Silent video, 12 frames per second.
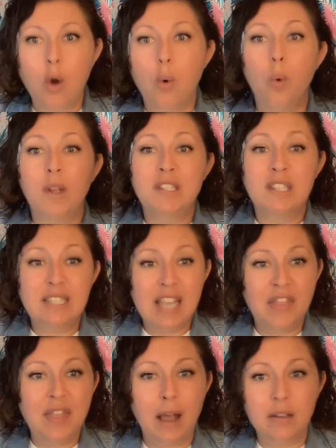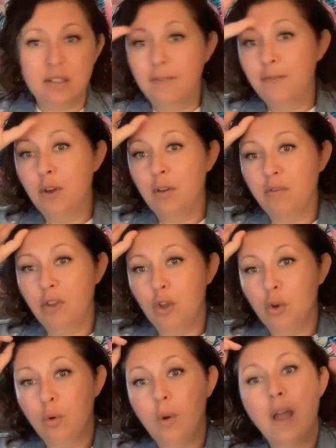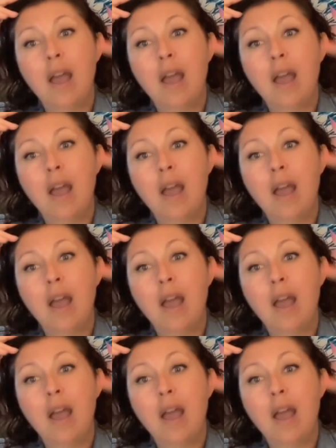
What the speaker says: What's the 10,000 foot view?